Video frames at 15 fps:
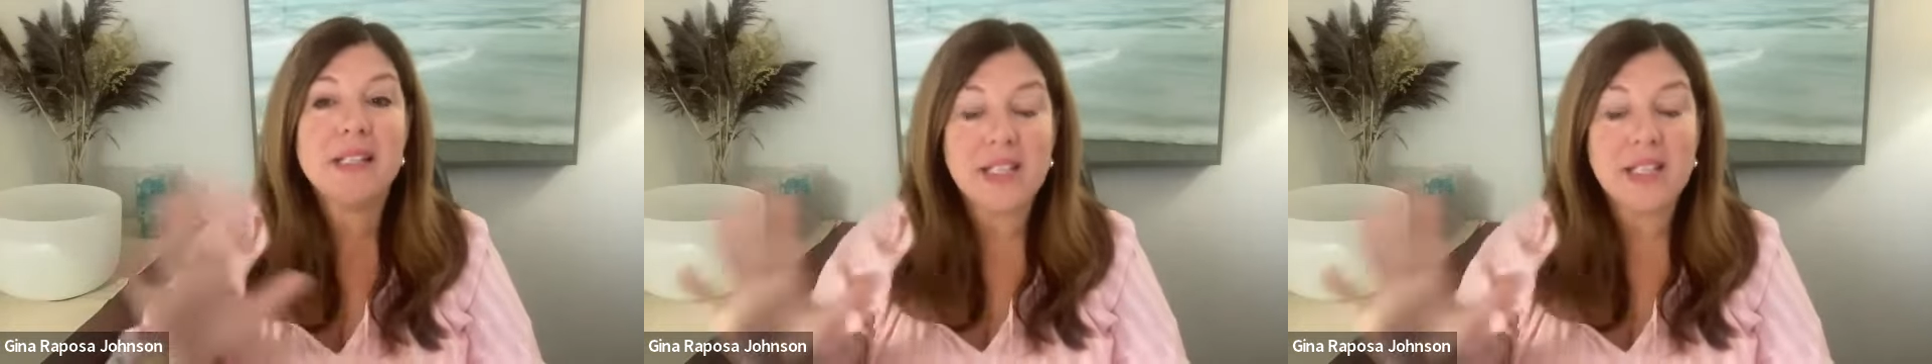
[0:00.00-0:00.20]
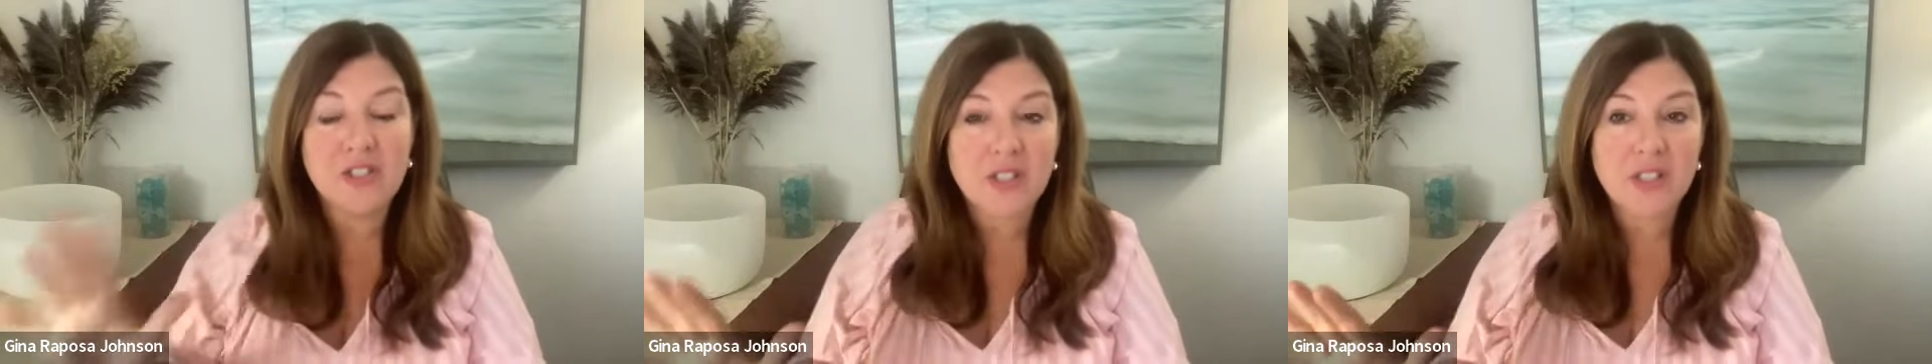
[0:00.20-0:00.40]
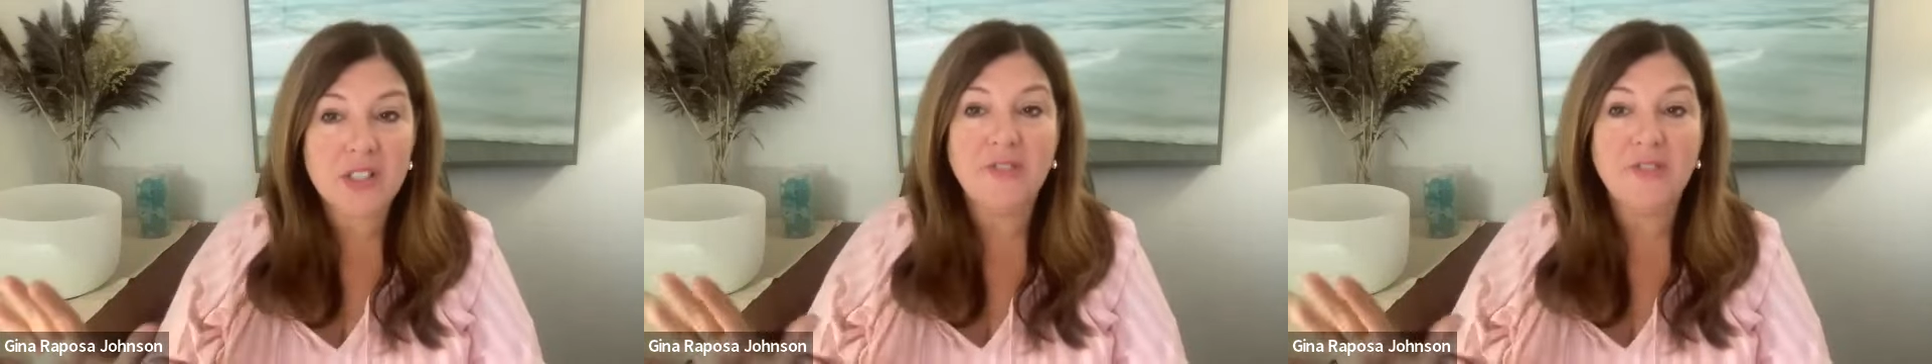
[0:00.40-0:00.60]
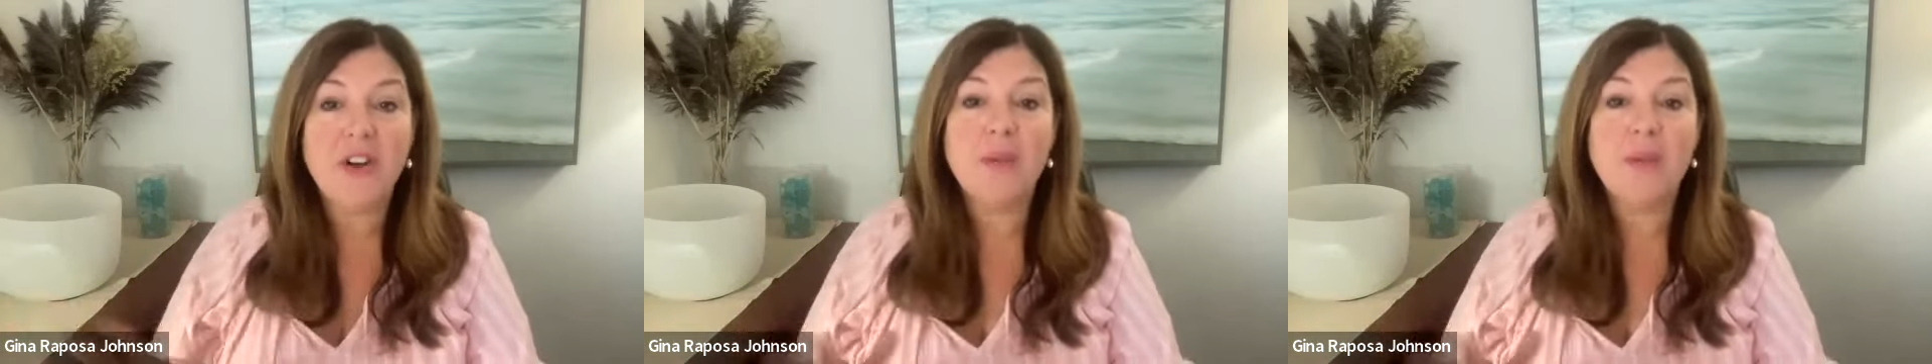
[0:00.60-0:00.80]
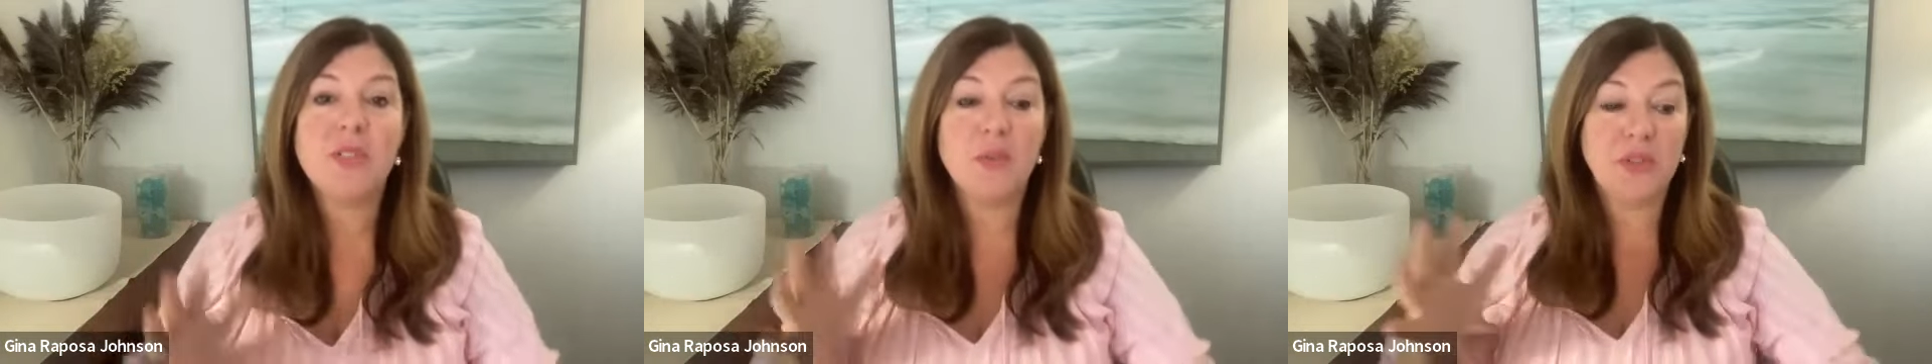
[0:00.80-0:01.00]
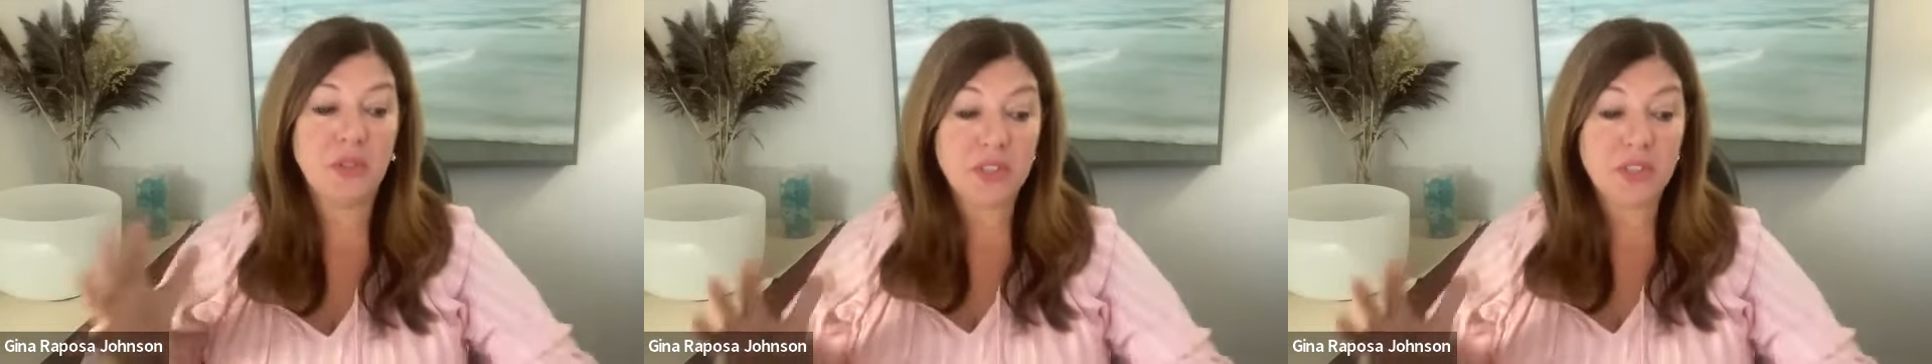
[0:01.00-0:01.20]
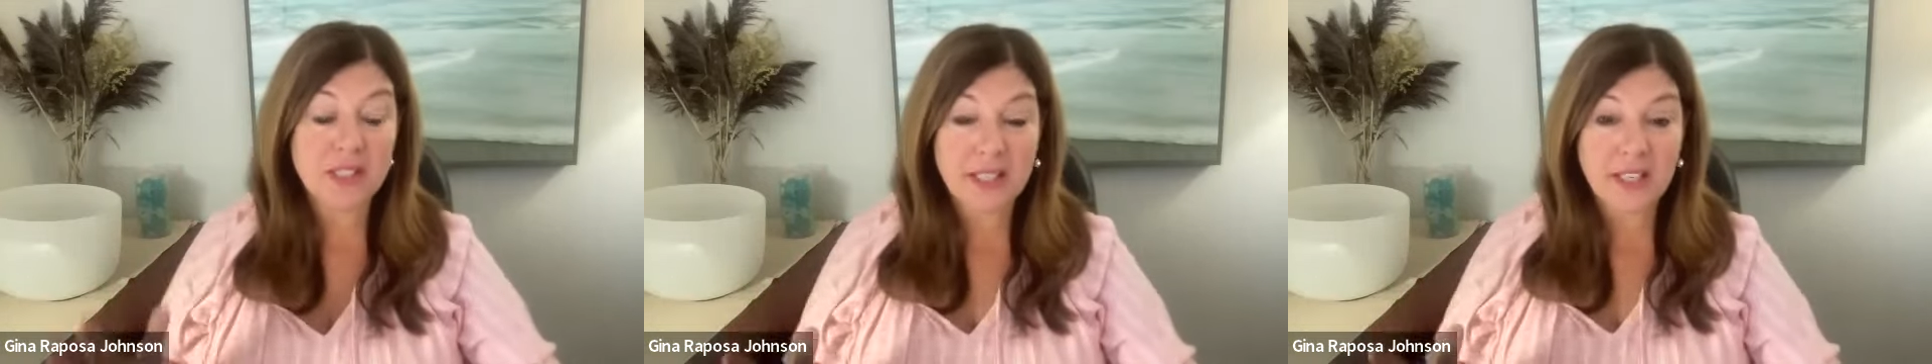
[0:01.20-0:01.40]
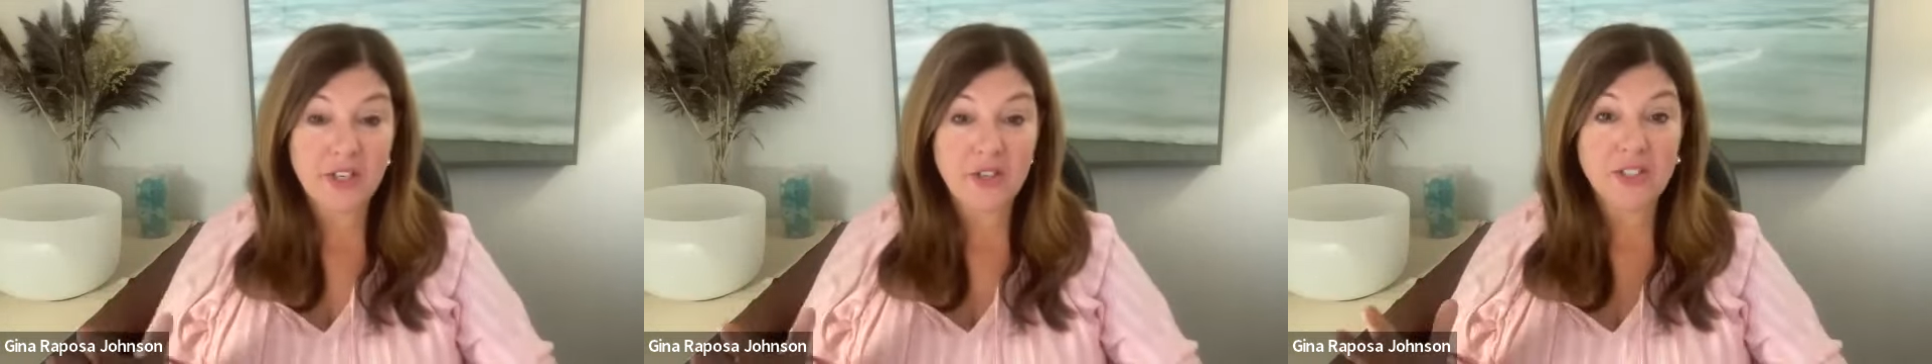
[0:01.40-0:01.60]
set yourself up. So when you
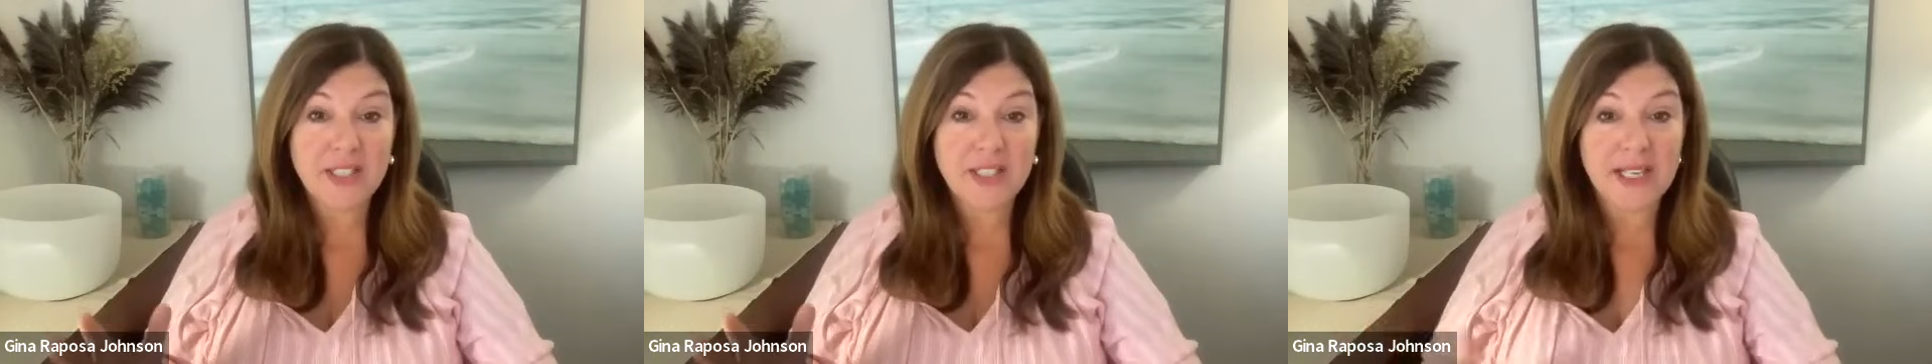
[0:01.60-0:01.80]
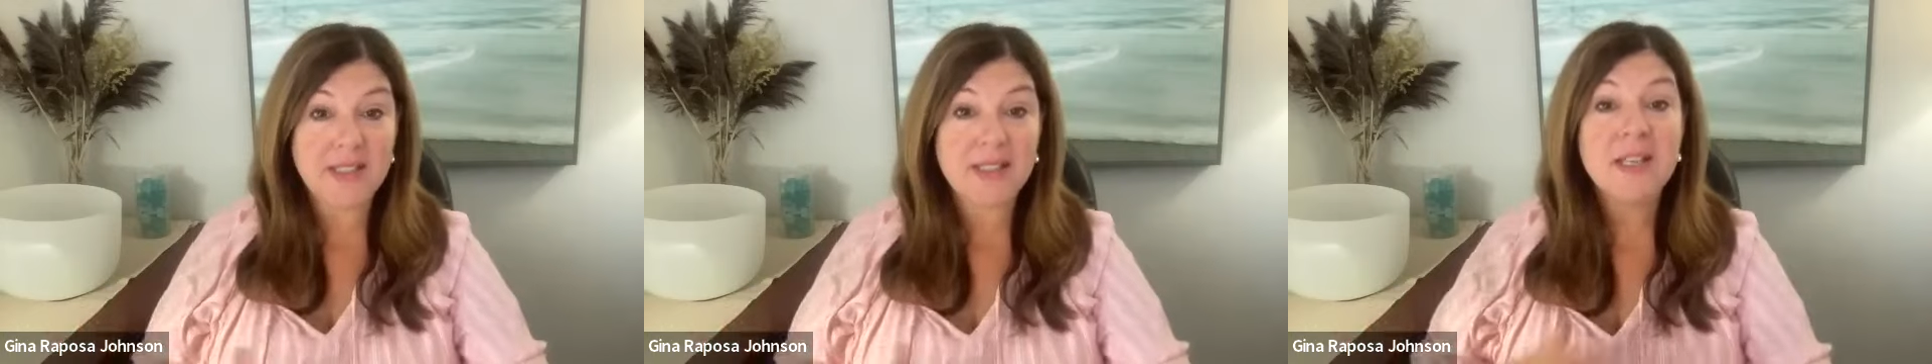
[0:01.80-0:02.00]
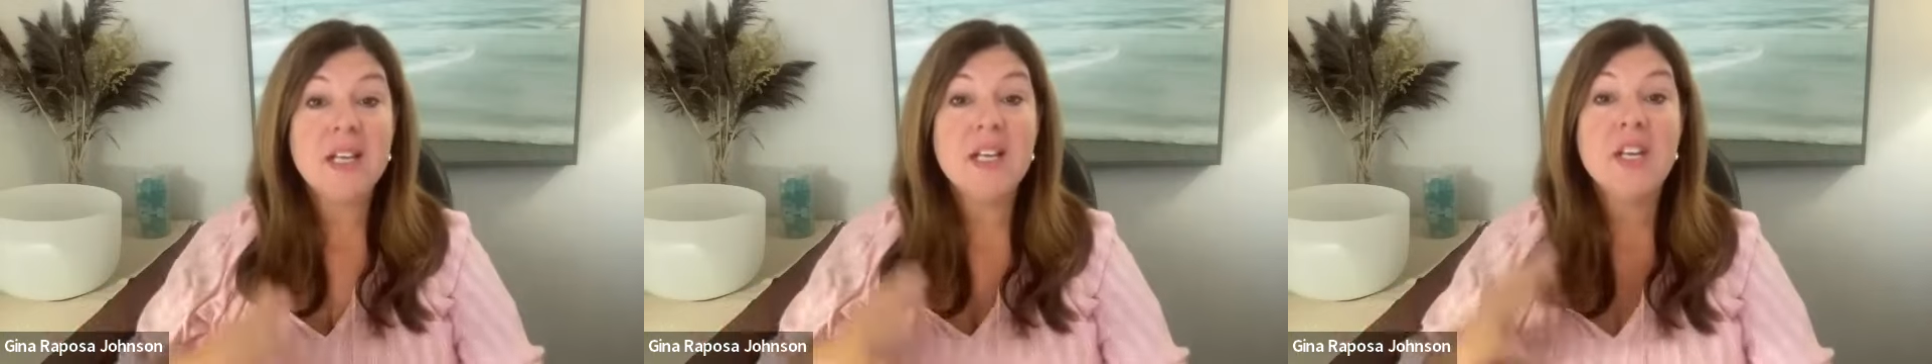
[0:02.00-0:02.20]
sit at your desk,